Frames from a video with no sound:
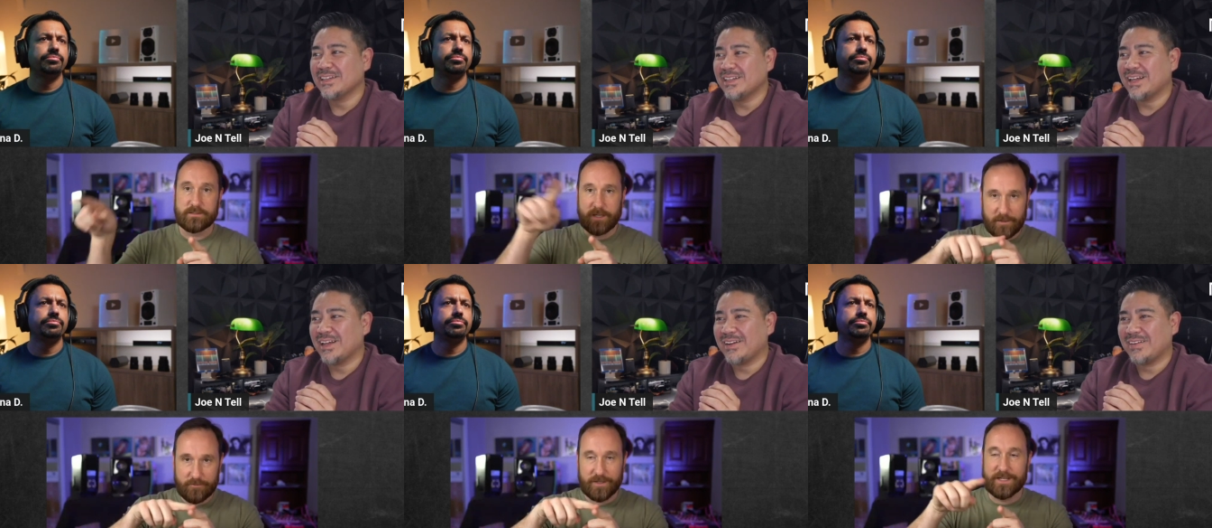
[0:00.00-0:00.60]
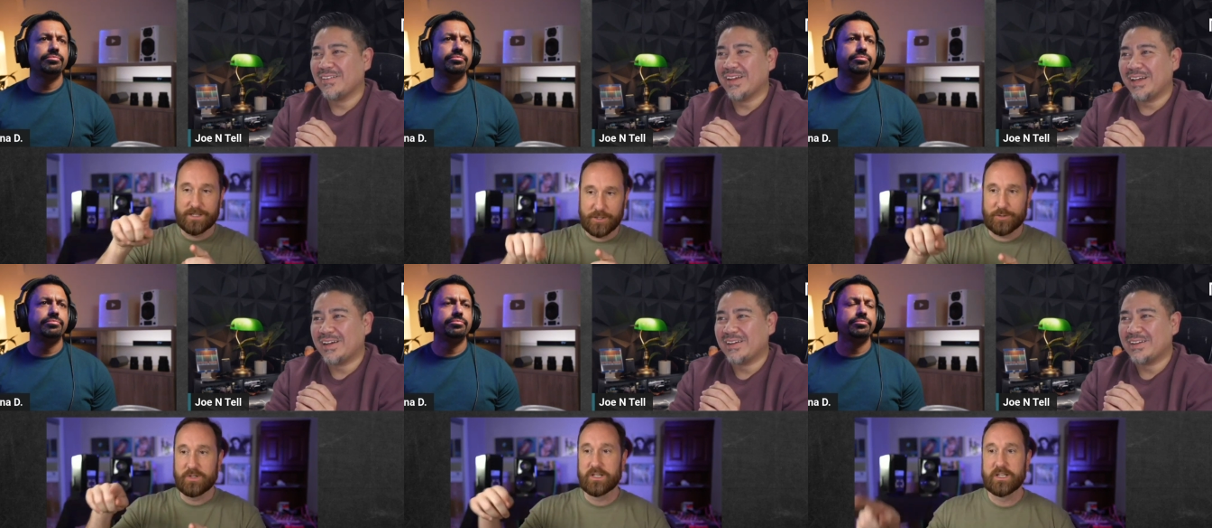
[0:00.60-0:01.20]
Speaker 1: In phase, yeah. you
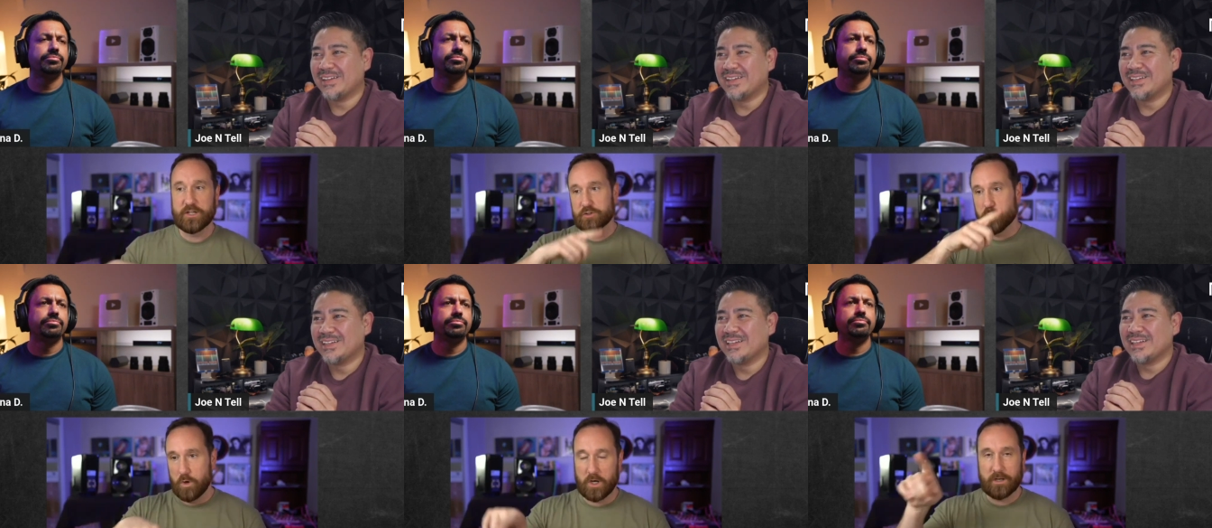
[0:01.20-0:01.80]
know, you just walk it